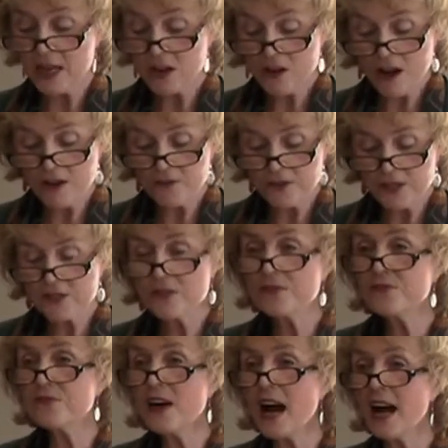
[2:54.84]
that it often
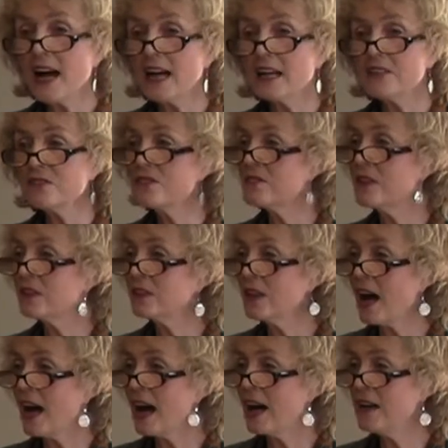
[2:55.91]
defines the
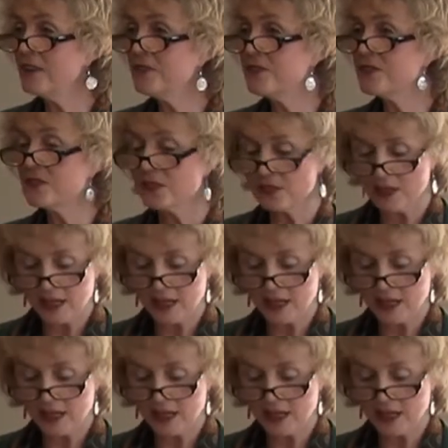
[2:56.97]
lives